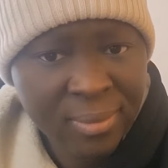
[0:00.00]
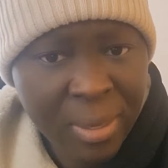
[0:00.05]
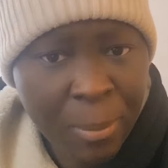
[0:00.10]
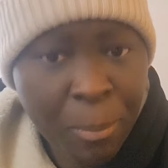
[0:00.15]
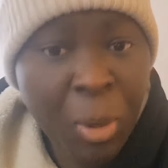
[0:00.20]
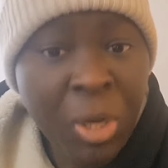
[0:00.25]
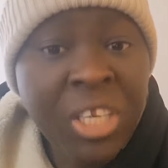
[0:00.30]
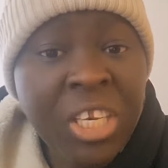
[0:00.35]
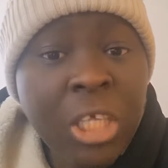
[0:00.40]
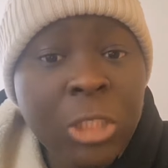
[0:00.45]

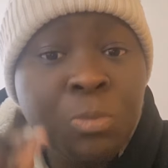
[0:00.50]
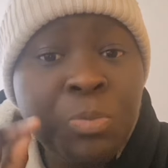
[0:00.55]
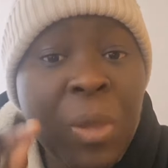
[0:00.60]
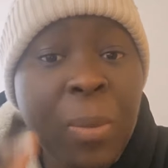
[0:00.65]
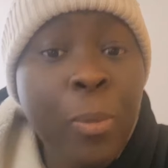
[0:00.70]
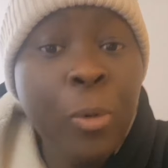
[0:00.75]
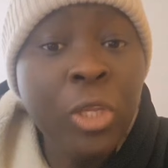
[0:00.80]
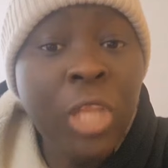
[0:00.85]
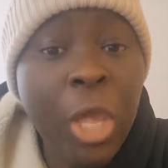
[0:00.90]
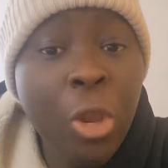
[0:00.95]
But these
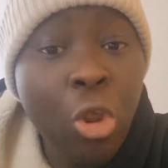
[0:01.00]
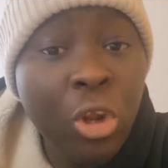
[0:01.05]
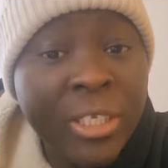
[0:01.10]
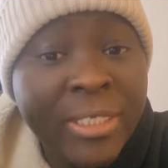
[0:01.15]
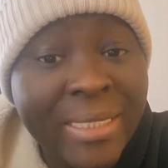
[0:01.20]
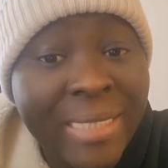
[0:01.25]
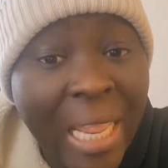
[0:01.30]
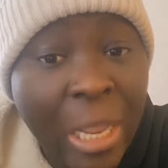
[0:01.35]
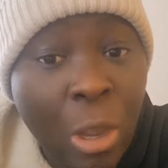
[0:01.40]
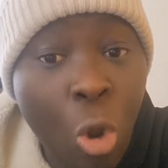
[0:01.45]
people, they
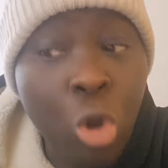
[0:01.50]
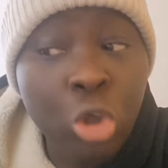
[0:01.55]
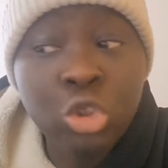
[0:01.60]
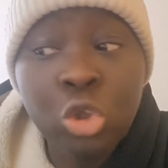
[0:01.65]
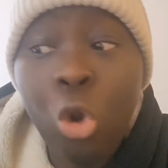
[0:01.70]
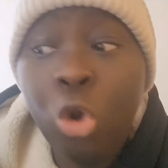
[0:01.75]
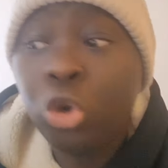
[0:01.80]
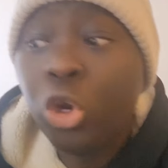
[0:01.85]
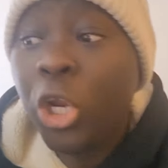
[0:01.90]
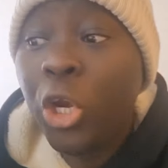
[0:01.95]
don't take
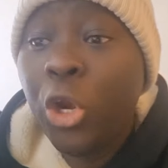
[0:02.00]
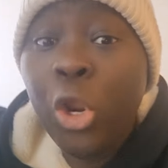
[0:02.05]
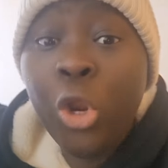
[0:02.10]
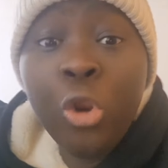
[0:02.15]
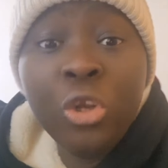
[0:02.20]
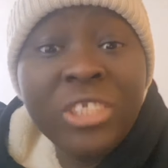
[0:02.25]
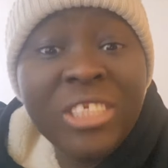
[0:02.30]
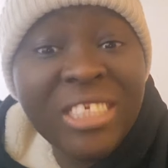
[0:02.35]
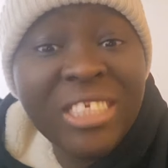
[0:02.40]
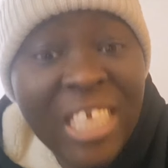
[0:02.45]
us or they
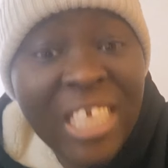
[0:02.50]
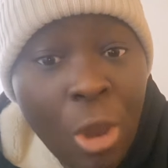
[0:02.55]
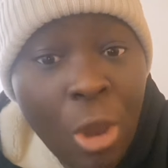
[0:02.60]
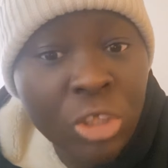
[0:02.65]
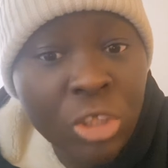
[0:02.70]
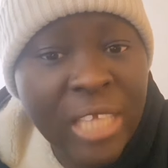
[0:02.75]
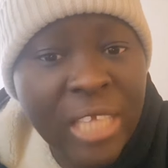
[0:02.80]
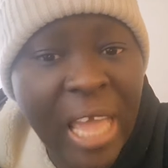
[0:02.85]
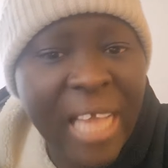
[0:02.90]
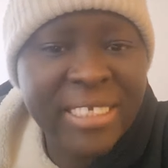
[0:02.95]
don't see
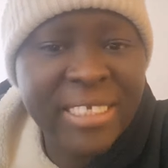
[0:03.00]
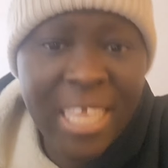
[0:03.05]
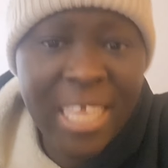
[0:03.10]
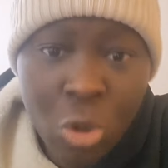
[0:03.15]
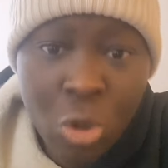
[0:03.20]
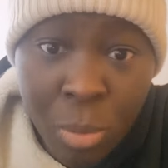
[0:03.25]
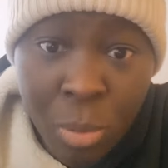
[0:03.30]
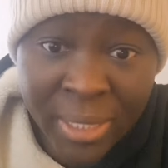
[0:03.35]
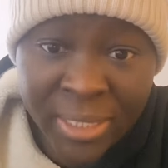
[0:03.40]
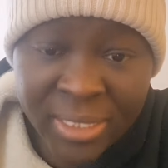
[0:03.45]
us as
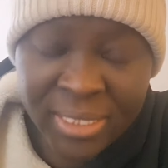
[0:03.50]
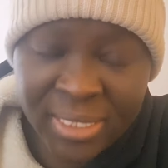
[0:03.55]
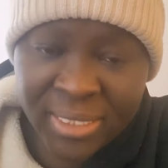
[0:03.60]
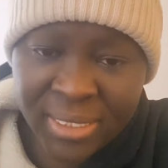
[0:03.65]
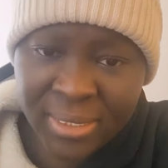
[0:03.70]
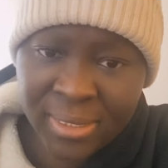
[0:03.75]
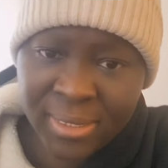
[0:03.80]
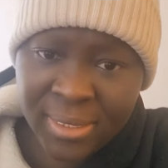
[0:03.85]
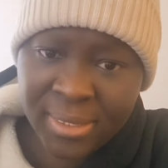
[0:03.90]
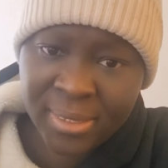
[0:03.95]
humans.
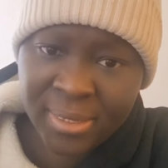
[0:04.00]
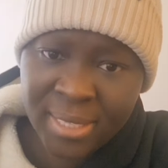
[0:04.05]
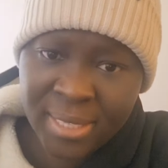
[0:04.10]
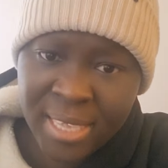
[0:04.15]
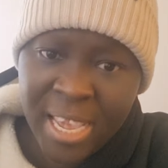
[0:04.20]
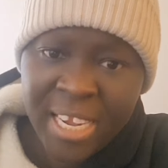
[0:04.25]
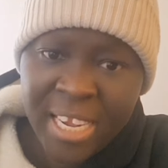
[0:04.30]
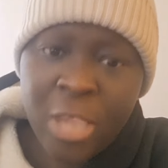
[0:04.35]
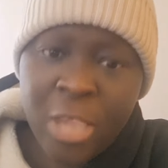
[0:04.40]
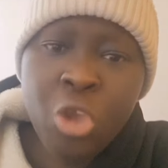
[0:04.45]

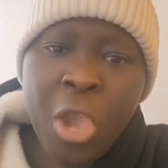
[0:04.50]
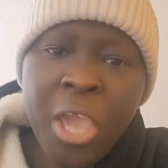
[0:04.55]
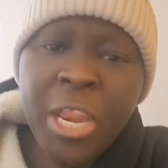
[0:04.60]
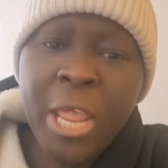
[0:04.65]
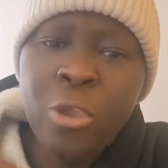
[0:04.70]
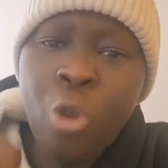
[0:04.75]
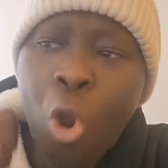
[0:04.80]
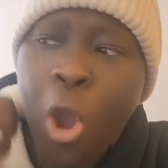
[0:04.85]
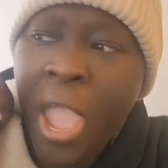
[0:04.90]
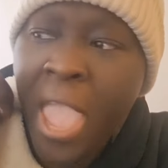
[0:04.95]

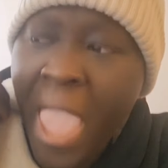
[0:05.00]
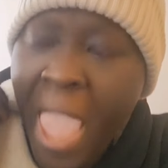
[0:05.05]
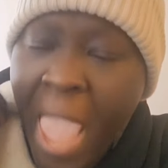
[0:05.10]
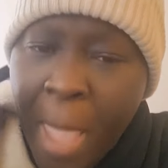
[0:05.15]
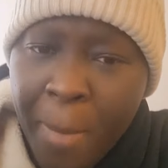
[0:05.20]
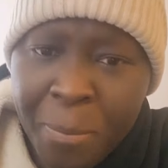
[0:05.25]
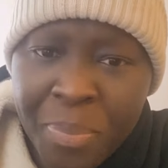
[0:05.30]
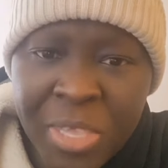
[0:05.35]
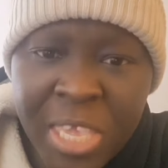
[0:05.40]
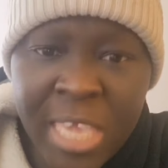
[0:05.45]
Dañu
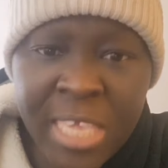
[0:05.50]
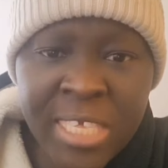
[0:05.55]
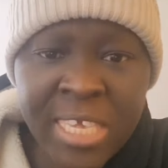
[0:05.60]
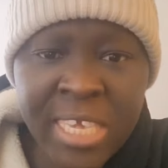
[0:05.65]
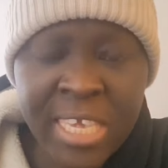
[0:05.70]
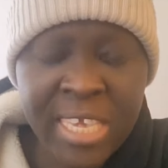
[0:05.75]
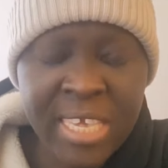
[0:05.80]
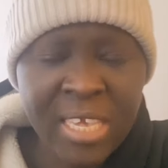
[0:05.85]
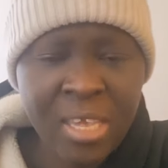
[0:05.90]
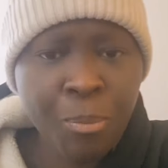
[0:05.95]
hep nit
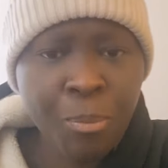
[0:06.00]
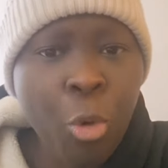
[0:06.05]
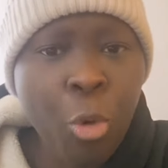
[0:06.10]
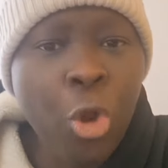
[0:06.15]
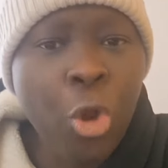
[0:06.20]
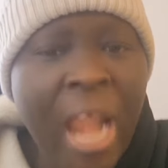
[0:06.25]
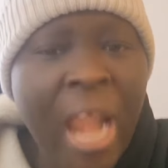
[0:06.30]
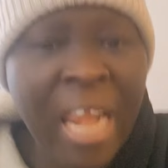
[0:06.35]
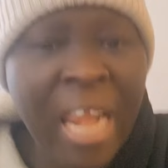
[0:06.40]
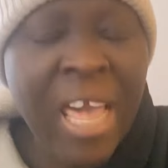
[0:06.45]
ñi
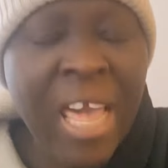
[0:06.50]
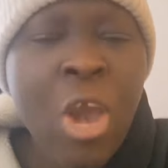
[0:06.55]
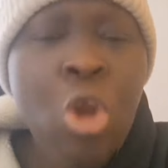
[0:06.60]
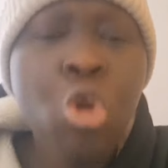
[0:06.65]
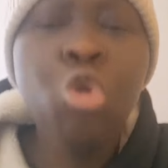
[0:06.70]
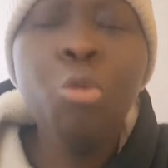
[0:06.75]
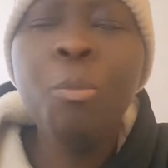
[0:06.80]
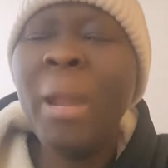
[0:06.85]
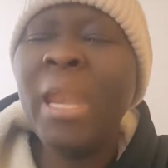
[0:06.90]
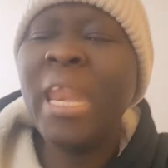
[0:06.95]
pour lal
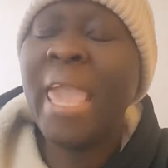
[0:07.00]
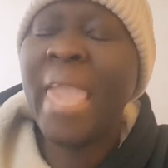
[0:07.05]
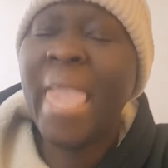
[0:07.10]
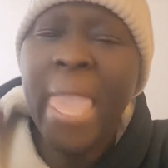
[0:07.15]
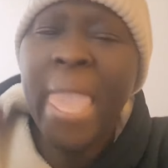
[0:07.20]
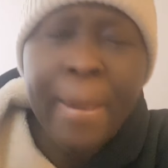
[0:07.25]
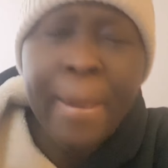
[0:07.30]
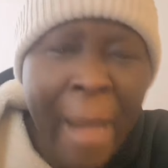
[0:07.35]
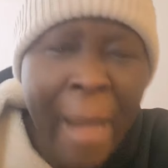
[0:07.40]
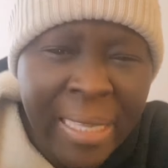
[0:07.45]
man
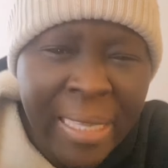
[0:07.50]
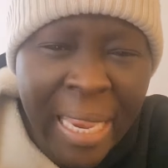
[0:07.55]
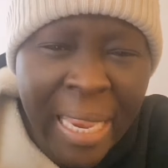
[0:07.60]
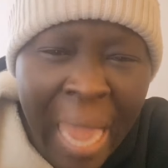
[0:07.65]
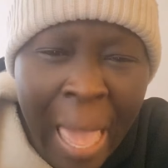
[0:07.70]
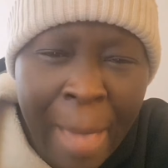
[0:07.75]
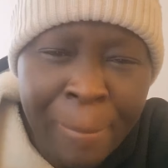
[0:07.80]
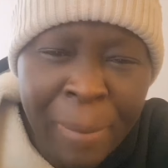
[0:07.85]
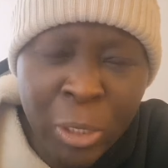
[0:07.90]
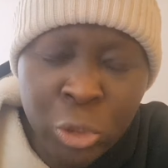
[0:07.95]
hebaté
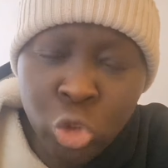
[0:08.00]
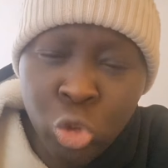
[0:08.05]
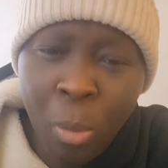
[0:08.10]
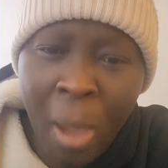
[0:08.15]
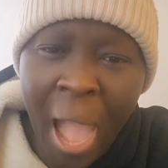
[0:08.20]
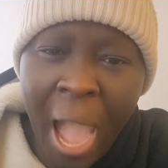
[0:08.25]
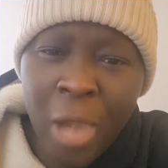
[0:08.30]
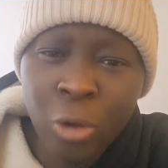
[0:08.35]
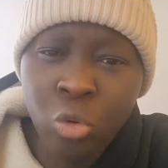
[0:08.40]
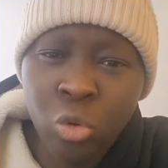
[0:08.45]
la bañ
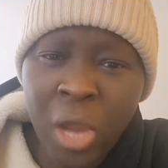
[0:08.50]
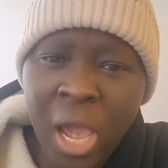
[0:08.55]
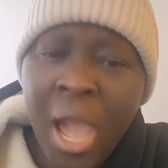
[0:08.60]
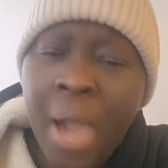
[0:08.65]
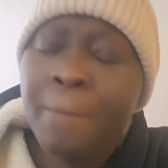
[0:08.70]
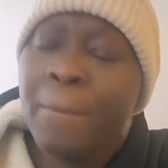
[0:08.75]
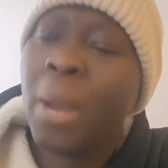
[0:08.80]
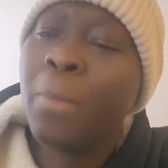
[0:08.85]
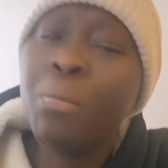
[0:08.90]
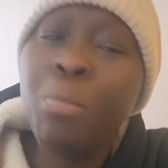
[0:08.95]
suma aduna
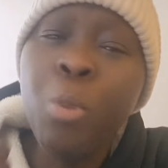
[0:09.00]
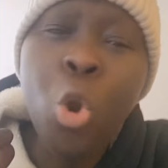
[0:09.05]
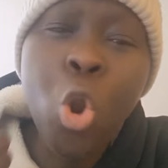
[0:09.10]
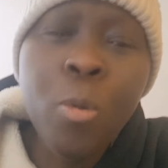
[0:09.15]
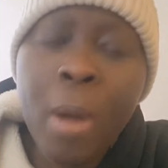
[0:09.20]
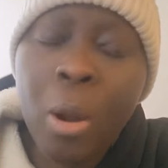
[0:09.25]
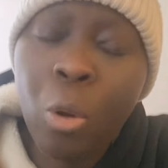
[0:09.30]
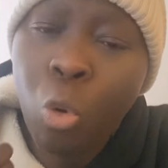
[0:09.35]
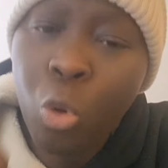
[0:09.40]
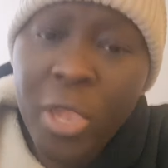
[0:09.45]
man
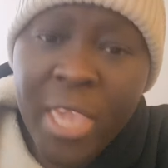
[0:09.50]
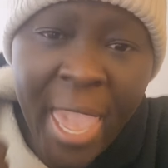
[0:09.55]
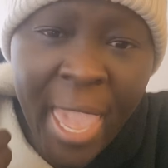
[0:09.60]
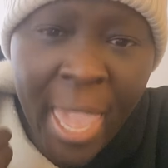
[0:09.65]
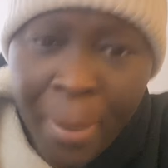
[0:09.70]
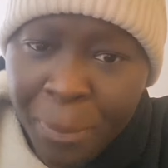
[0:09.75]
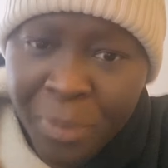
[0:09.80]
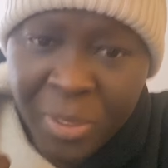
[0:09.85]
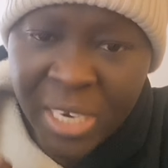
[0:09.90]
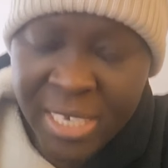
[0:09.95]
buguma kuy
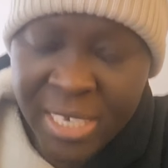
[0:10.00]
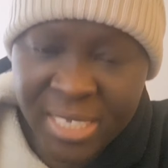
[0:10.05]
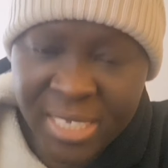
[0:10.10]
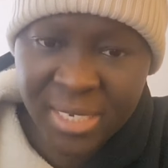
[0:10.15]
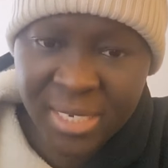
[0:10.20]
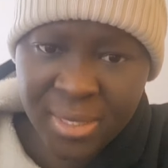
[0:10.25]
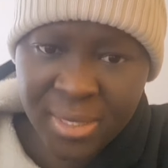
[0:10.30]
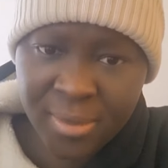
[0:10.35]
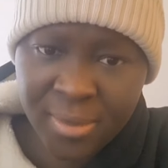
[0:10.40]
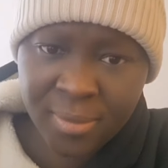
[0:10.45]
hep nit
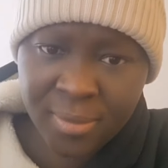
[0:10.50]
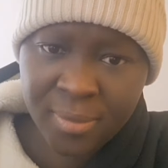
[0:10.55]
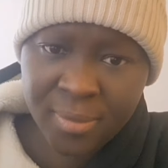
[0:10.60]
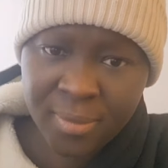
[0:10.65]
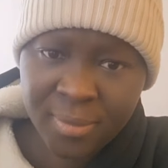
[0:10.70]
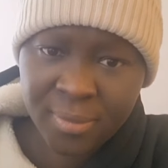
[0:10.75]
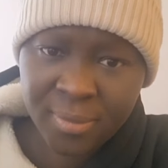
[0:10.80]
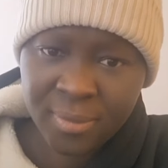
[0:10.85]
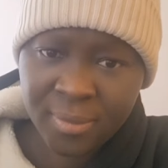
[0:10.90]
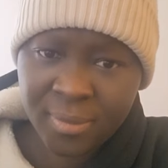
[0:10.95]

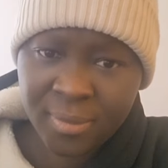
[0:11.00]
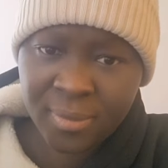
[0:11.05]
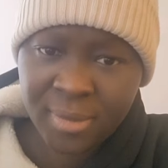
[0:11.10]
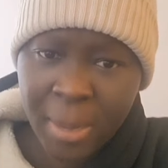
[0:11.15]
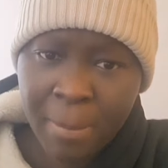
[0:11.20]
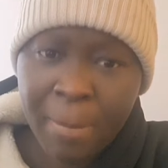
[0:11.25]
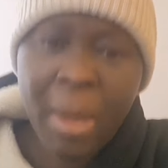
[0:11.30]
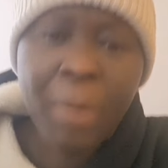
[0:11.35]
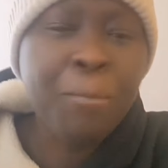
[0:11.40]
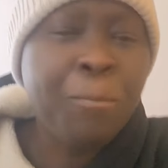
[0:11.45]

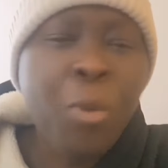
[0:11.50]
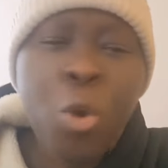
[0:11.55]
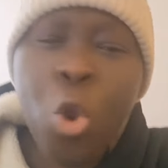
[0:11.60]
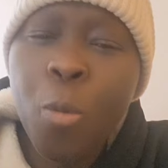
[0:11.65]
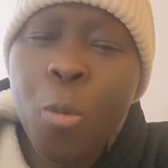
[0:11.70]
man